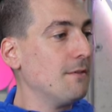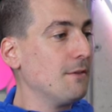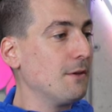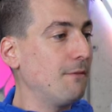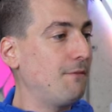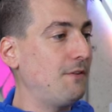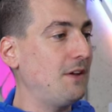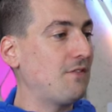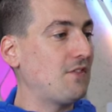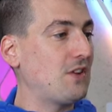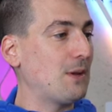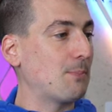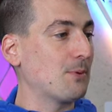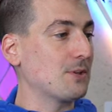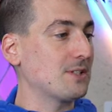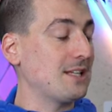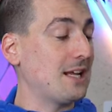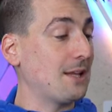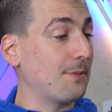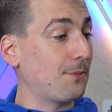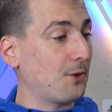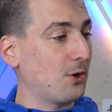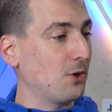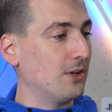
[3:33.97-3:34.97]

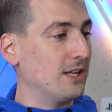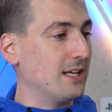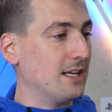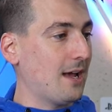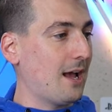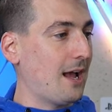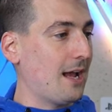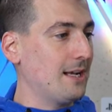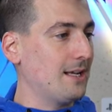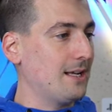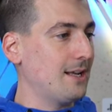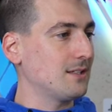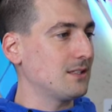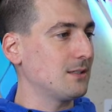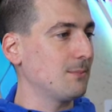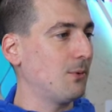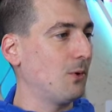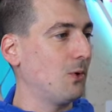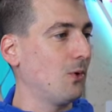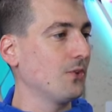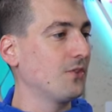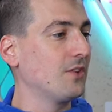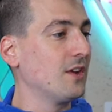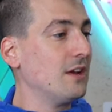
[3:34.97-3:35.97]
50% 39
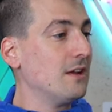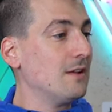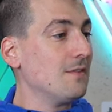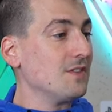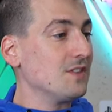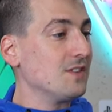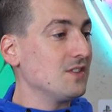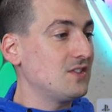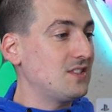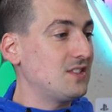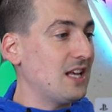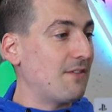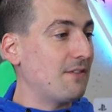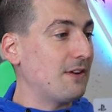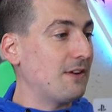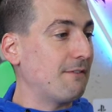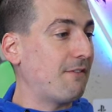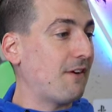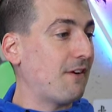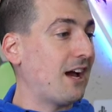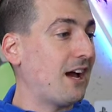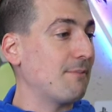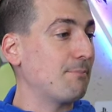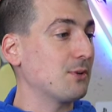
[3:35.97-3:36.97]
decibels,
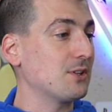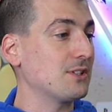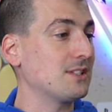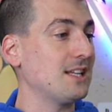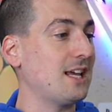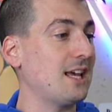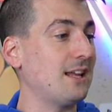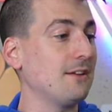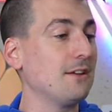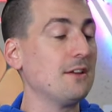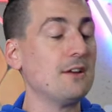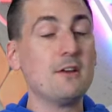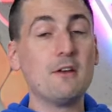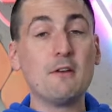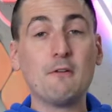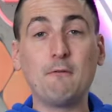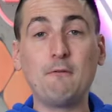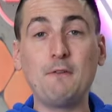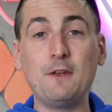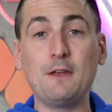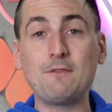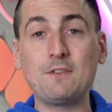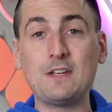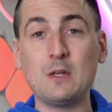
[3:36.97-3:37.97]
75%
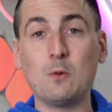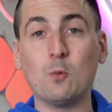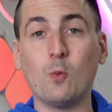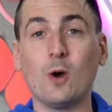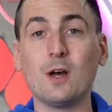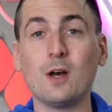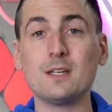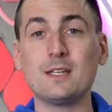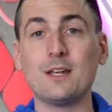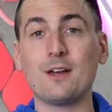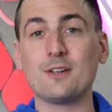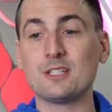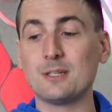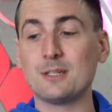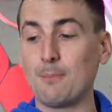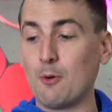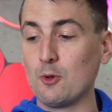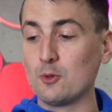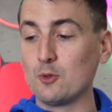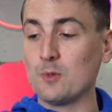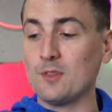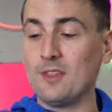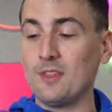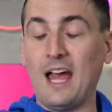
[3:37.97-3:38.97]
51 decibels
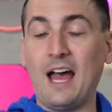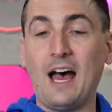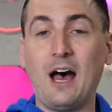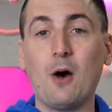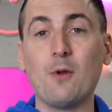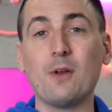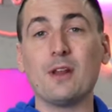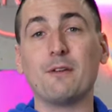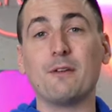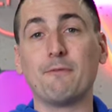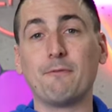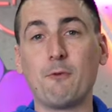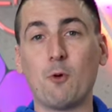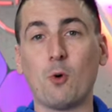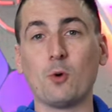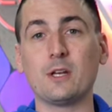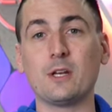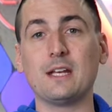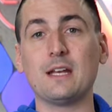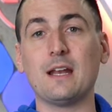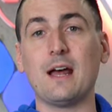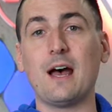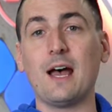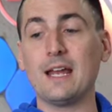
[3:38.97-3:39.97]
without, and
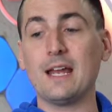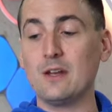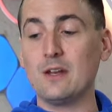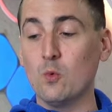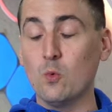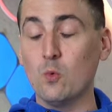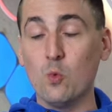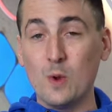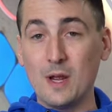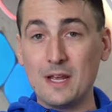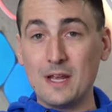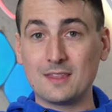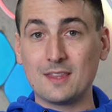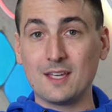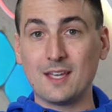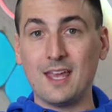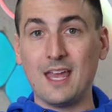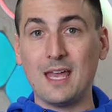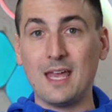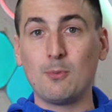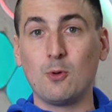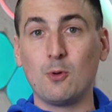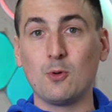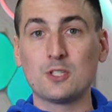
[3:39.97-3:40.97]
49 with the cable.